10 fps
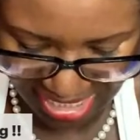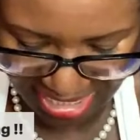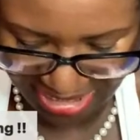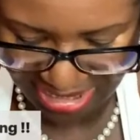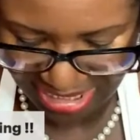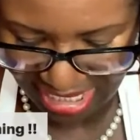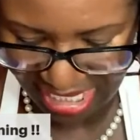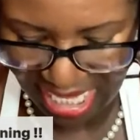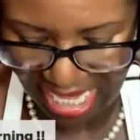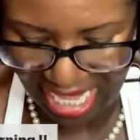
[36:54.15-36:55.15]
and
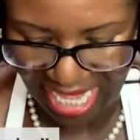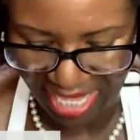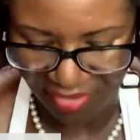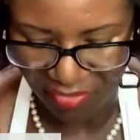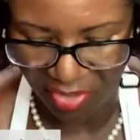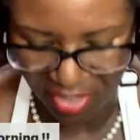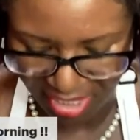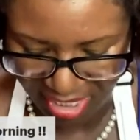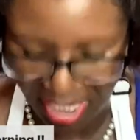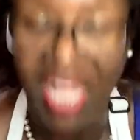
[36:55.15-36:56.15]
today I have
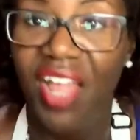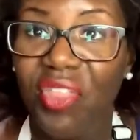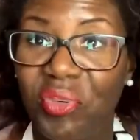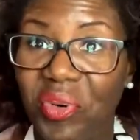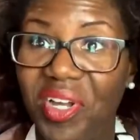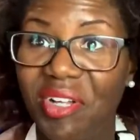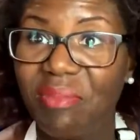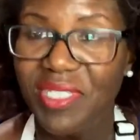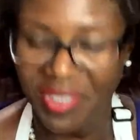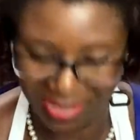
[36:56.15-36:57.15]
on the royal
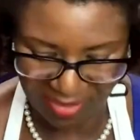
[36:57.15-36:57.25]
blue.